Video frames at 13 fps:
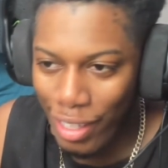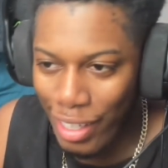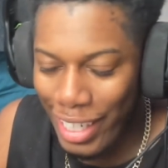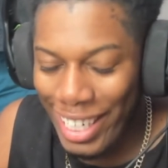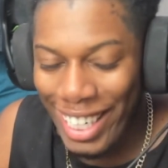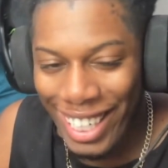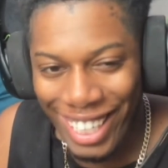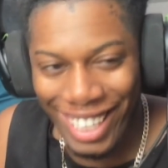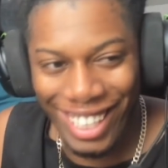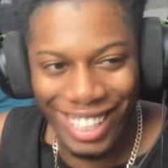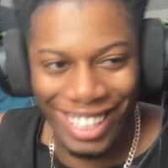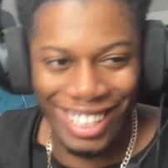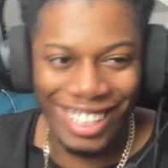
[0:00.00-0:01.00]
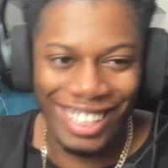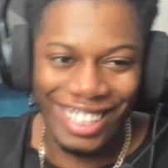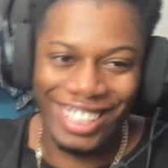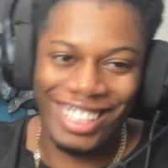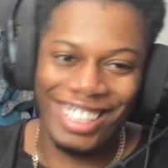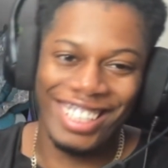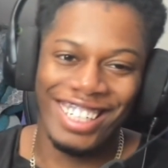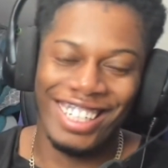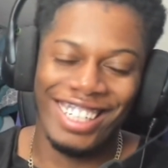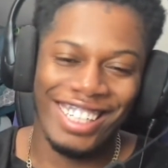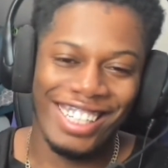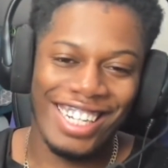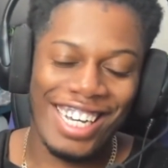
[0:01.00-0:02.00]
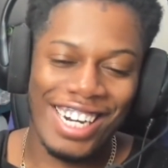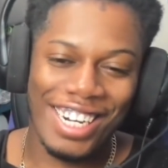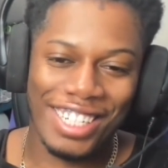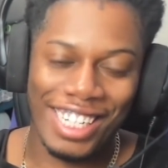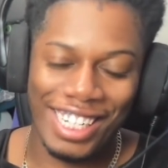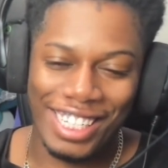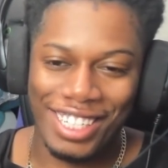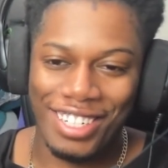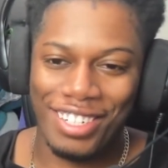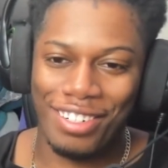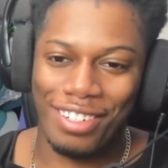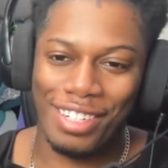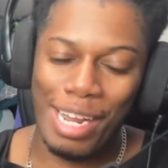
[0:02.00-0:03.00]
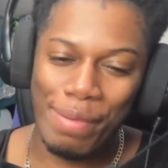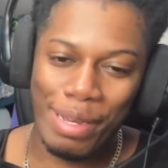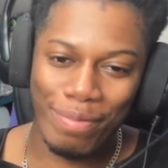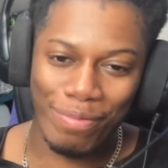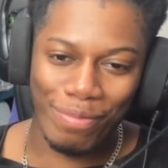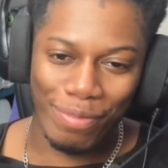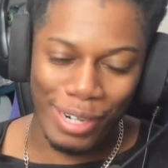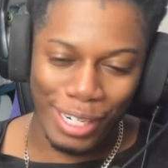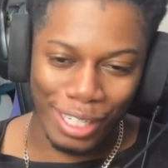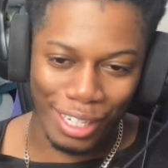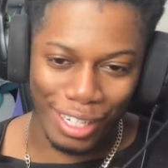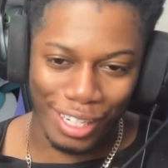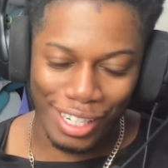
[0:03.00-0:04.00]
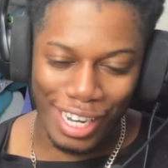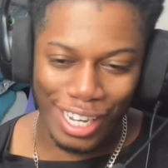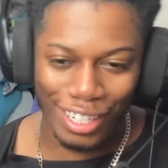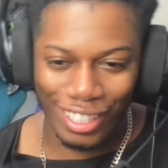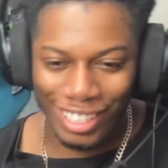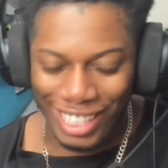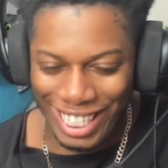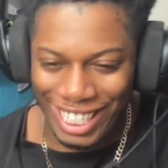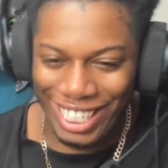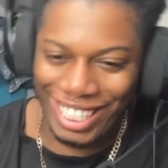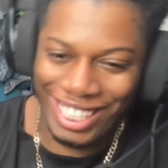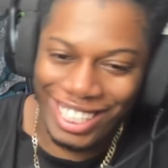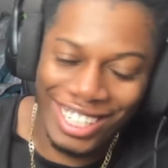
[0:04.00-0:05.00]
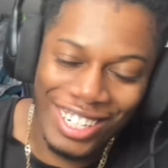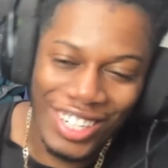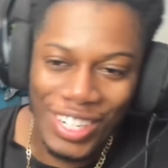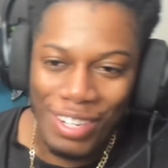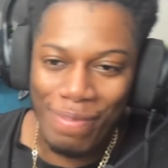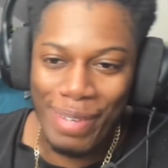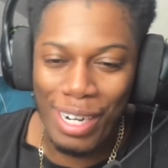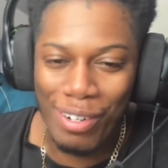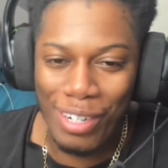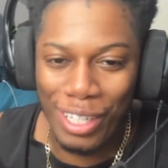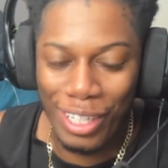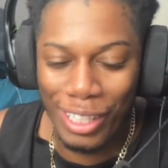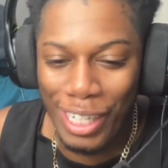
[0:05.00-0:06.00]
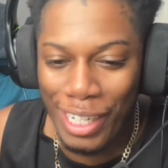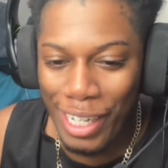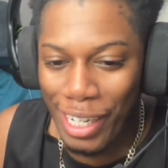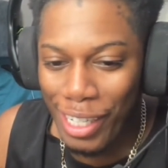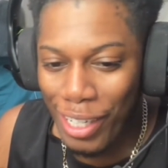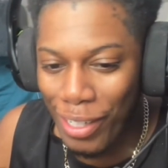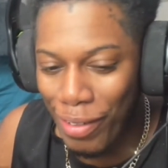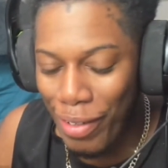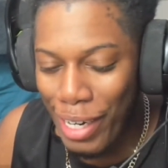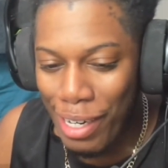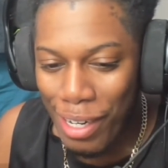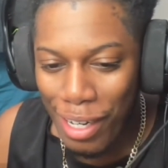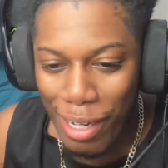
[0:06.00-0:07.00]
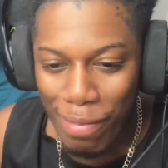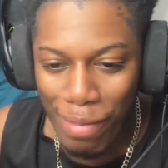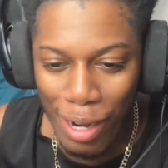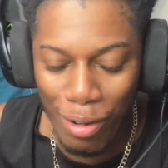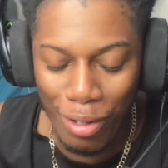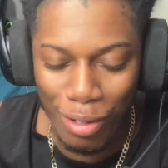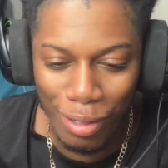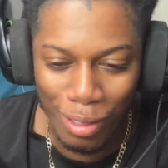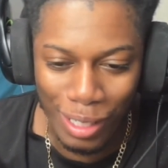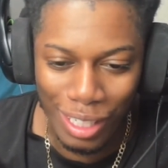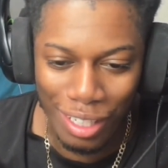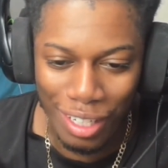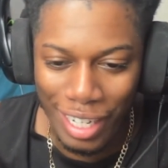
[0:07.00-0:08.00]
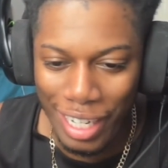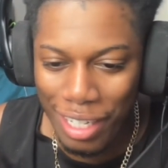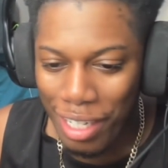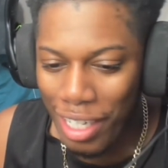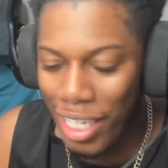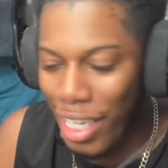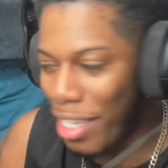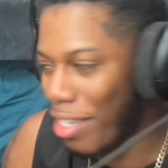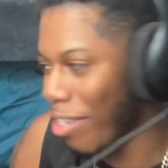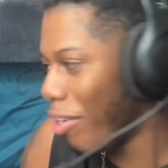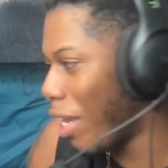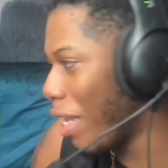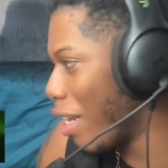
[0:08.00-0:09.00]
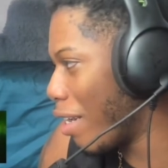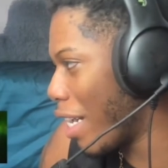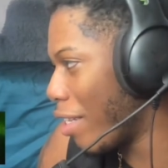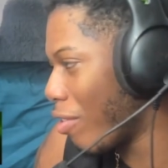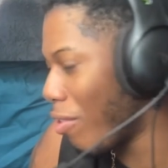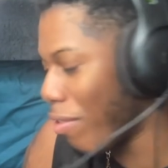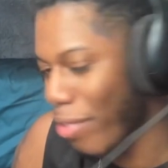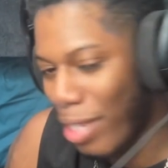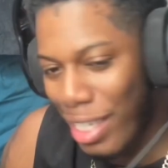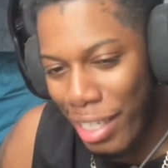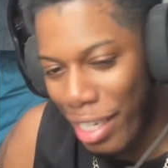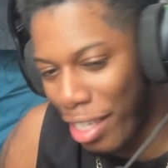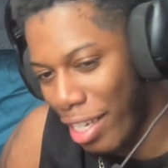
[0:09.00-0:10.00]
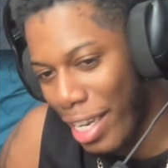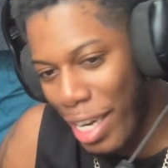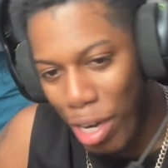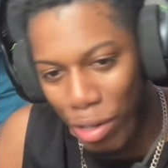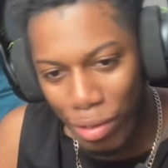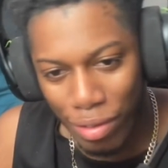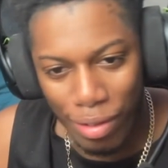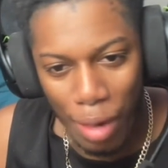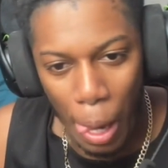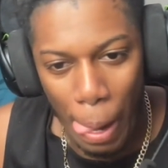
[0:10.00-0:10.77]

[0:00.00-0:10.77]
And I was like, damn it, we're together. Man, I would have took that day off. And I was like, bro, he see like he low key like, hey, Thorfinn, let's take the day off.